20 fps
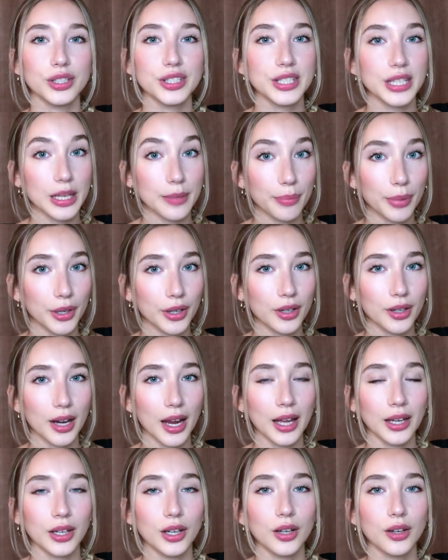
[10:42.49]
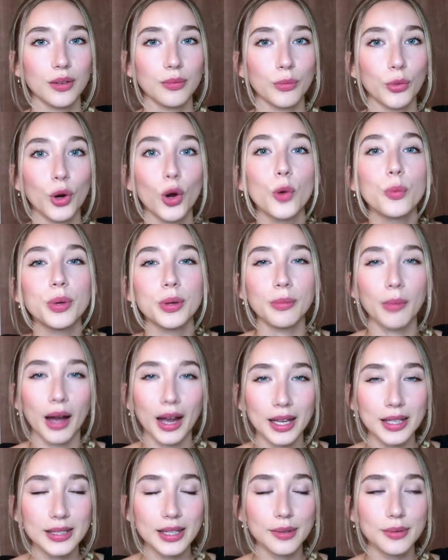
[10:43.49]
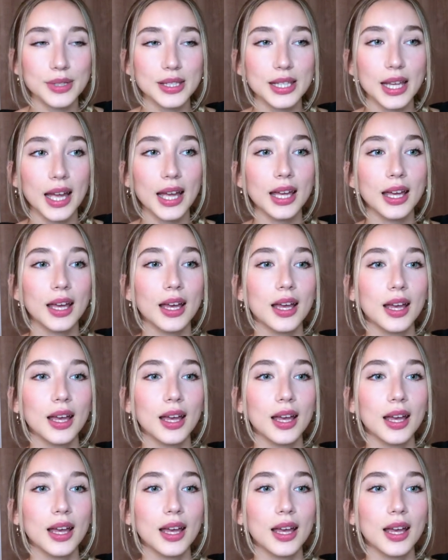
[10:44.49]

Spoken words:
deeper and more open mind, I would say.